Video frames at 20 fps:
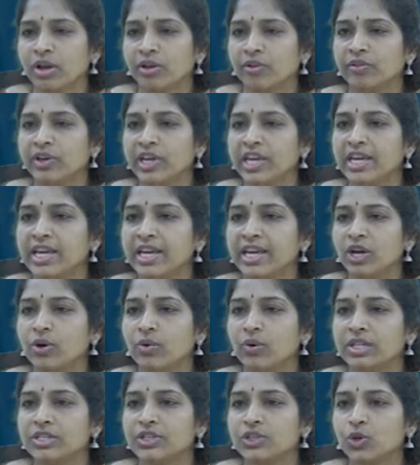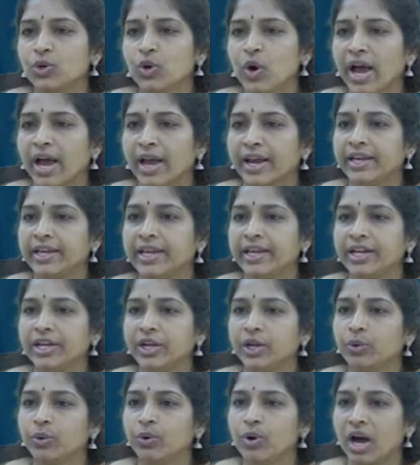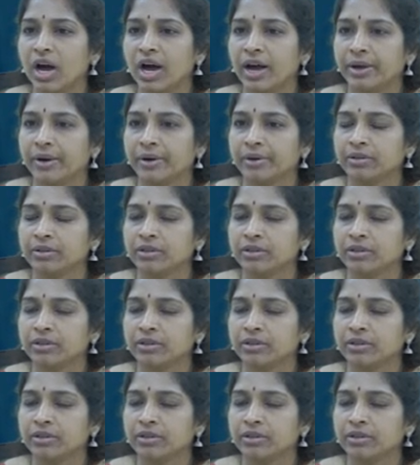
V equals to I into R.